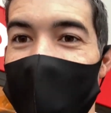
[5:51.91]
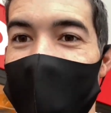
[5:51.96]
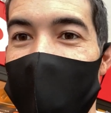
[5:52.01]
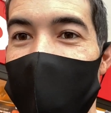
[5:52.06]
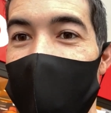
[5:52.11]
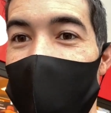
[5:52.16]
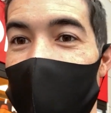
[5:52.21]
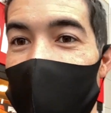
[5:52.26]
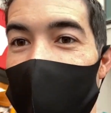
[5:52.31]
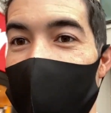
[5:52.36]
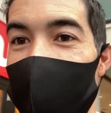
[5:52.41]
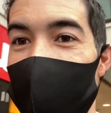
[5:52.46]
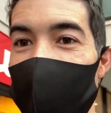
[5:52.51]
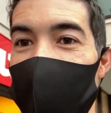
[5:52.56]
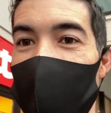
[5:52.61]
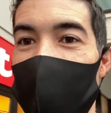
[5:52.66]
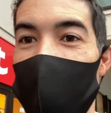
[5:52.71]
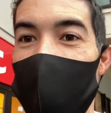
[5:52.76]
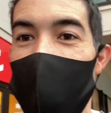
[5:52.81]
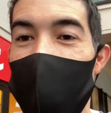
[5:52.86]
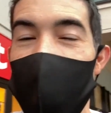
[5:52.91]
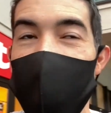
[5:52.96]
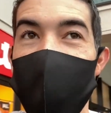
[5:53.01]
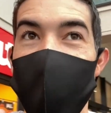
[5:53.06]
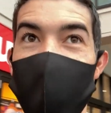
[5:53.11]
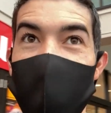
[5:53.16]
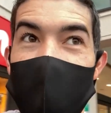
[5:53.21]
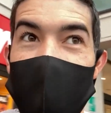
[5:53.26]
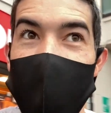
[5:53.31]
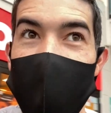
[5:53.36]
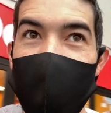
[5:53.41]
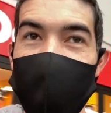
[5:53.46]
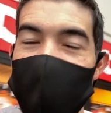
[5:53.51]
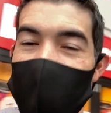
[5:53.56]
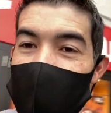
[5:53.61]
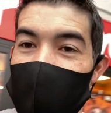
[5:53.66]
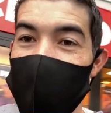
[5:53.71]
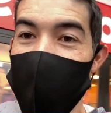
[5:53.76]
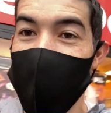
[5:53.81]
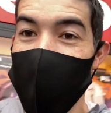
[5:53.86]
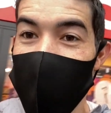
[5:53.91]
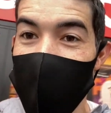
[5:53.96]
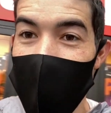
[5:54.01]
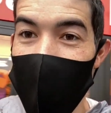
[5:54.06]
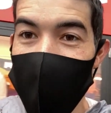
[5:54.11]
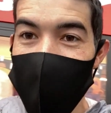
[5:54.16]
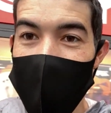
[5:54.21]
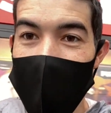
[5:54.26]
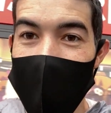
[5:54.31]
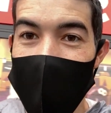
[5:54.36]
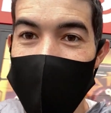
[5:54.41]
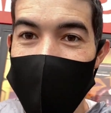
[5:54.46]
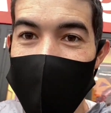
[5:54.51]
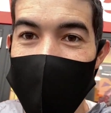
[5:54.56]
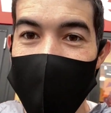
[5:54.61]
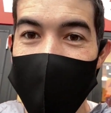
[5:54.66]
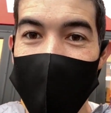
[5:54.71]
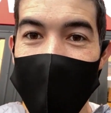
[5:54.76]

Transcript: of Halloween Mr. Donuts.